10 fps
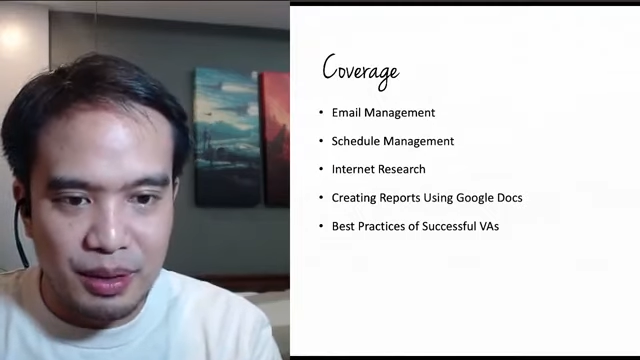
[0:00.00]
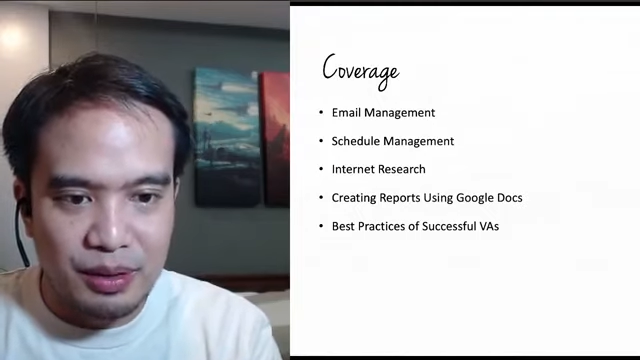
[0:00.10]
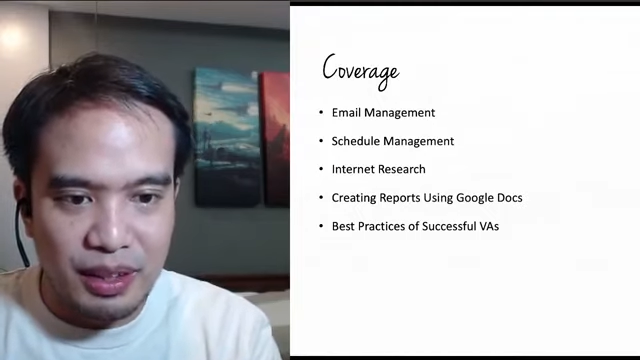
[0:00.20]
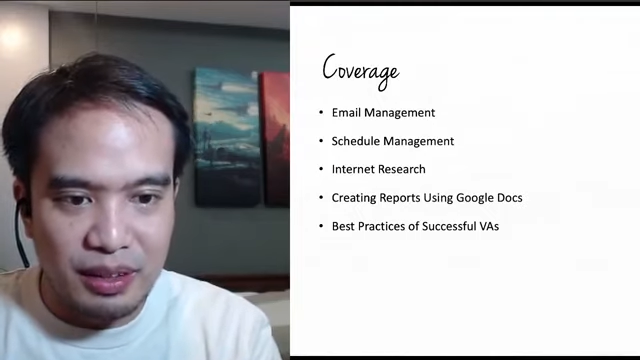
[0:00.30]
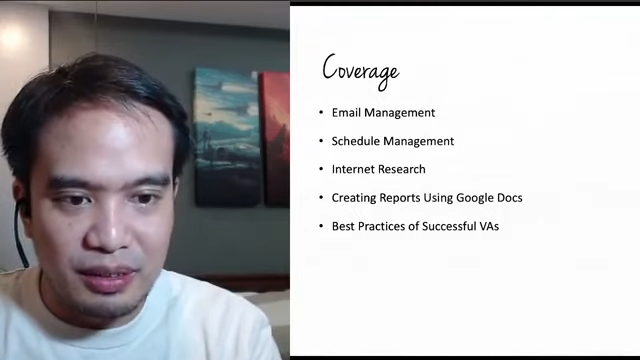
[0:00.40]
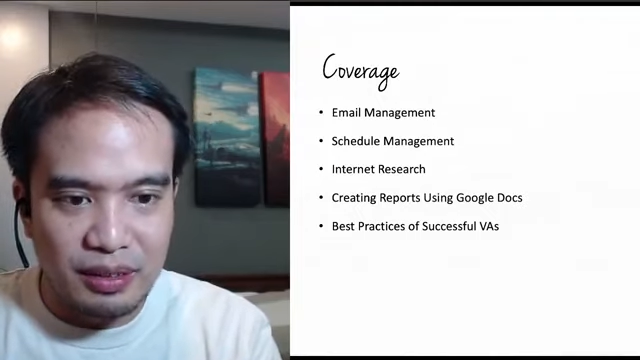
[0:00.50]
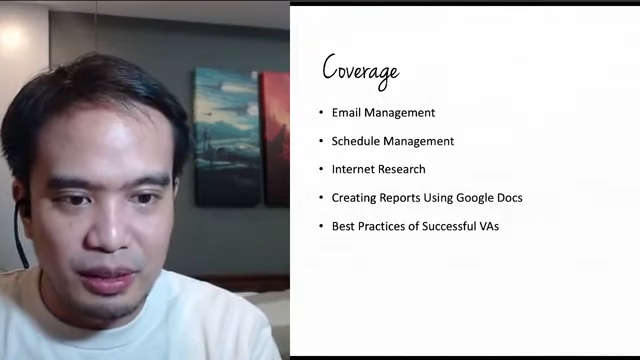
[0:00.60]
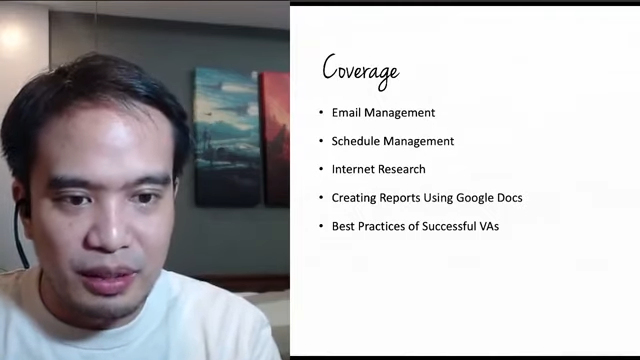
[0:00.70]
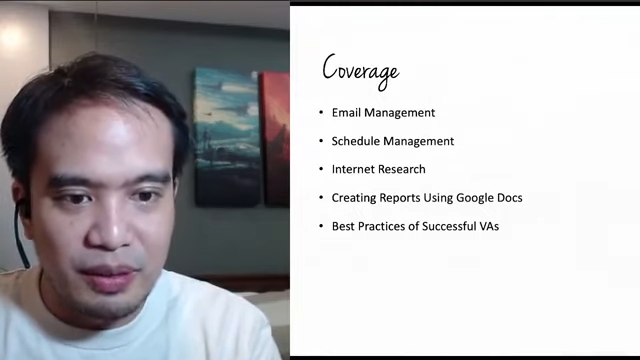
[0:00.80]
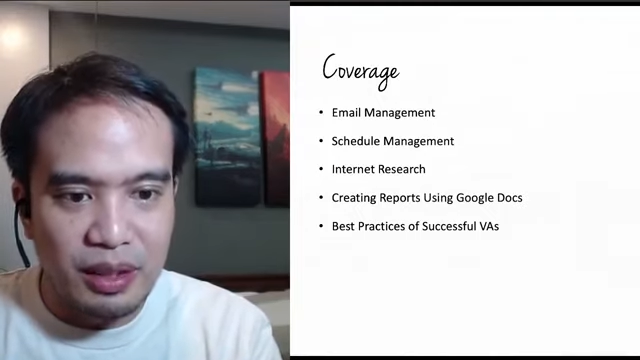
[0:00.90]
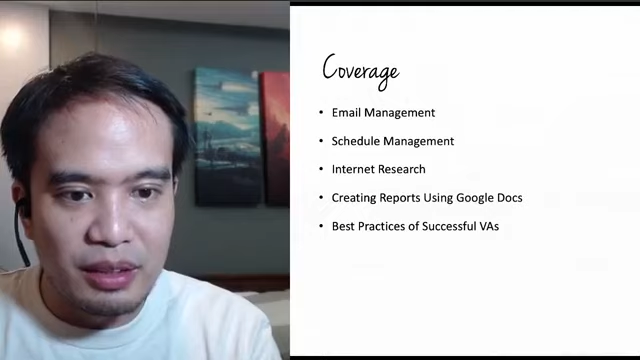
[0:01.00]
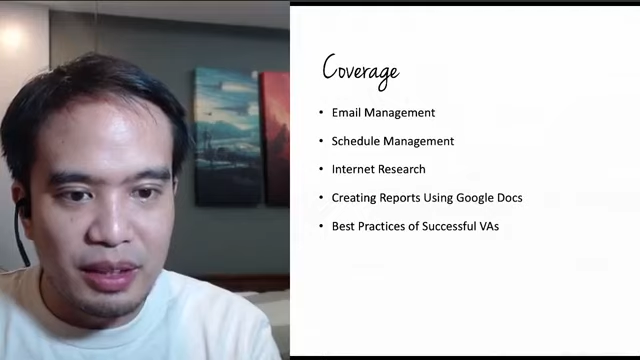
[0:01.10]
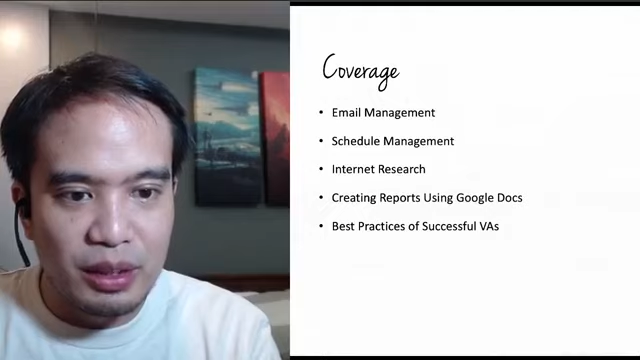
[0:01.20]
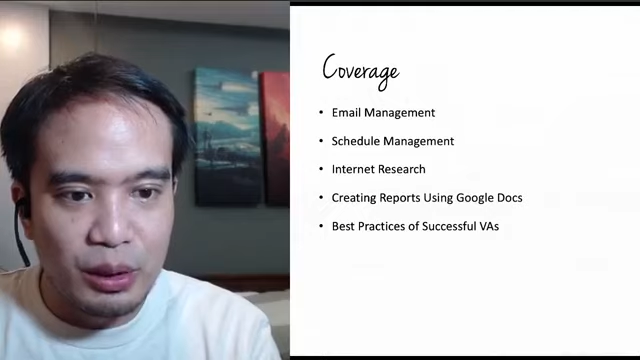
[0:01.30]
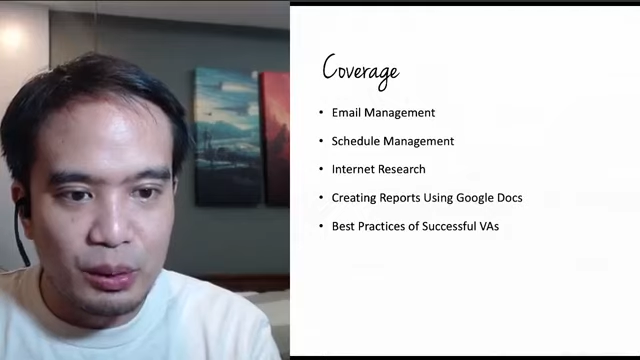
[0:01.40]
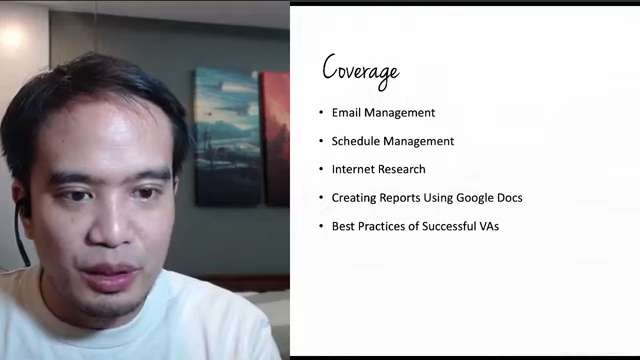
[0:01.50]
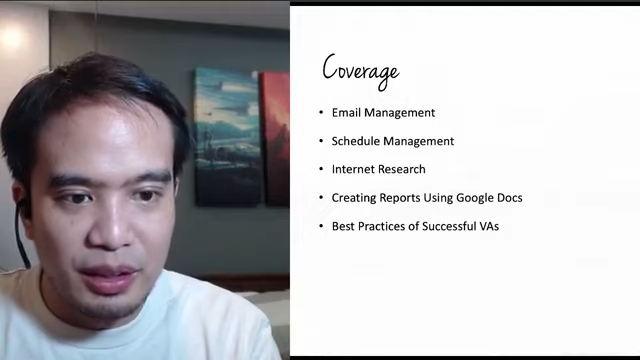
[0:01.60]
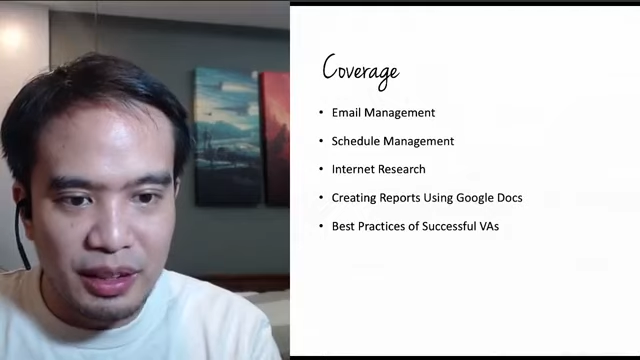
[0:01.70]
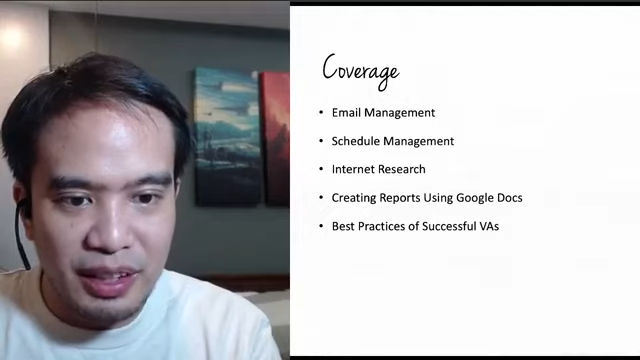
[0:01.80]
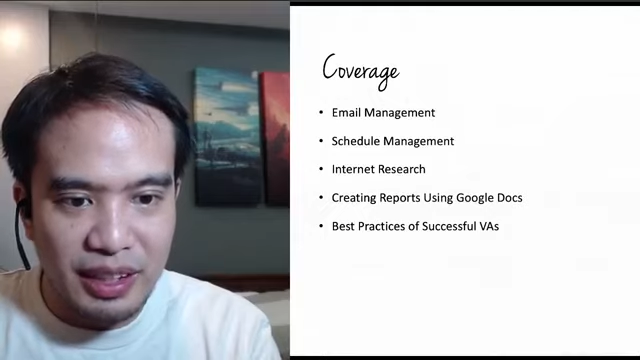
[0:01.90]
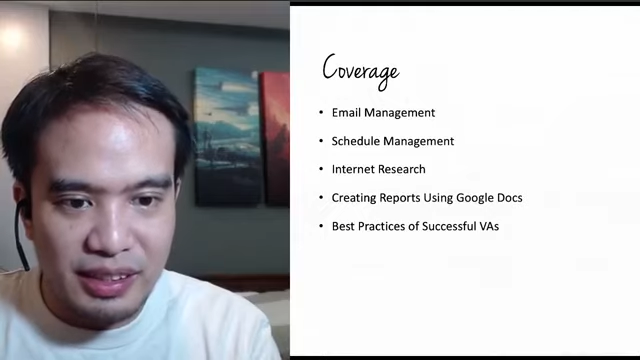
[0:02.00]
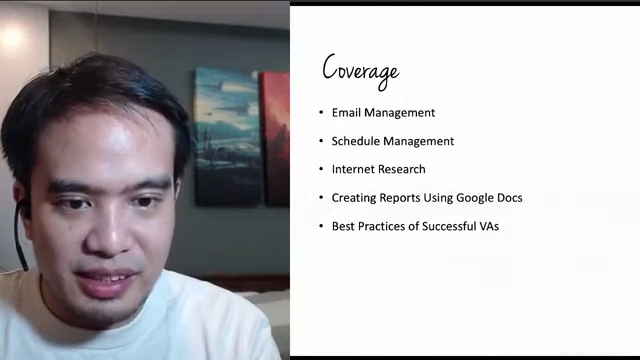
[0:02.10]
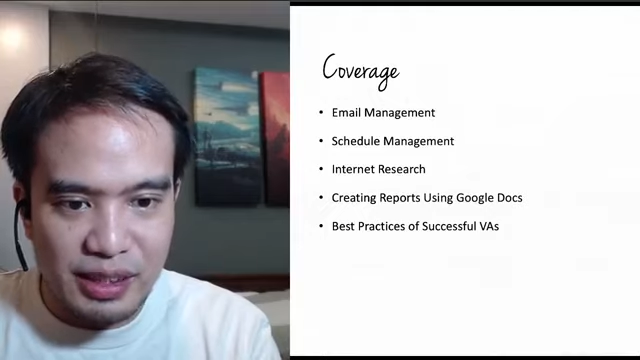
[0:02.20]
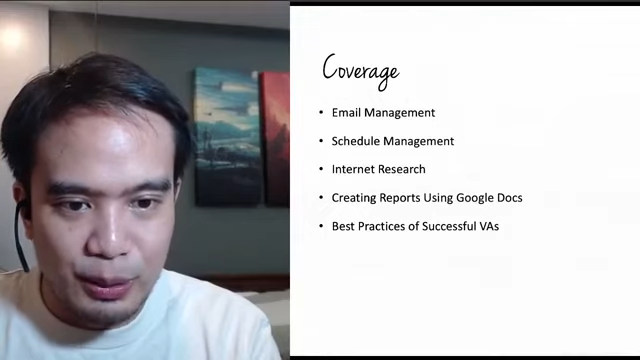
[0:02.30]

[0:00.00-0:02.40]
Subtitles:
Great, good evening. Great new learnings,